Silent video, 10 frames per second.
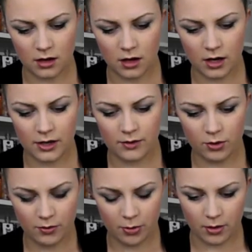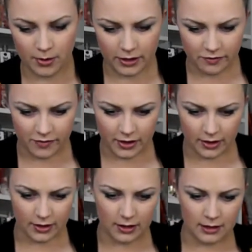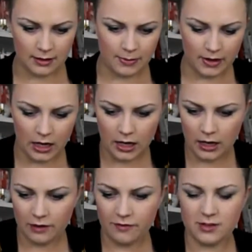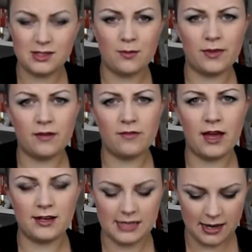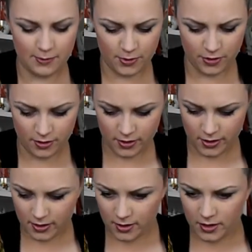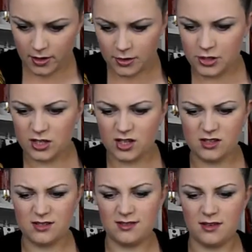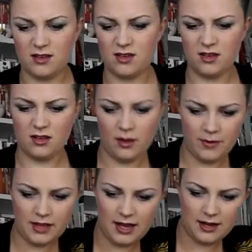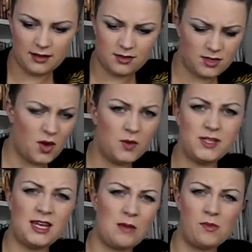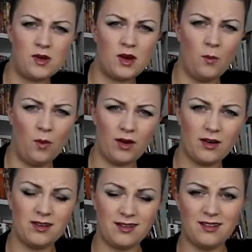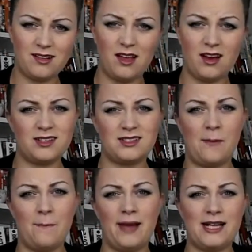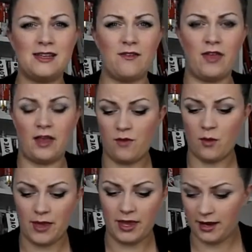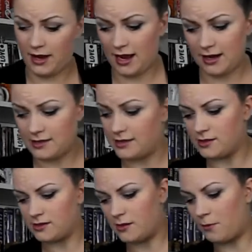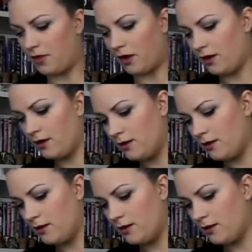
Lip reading: I would probably fill about half on something of that depth, just because, I mean, that's so deep. You don't want like some massive thing if you're making necklaces or something.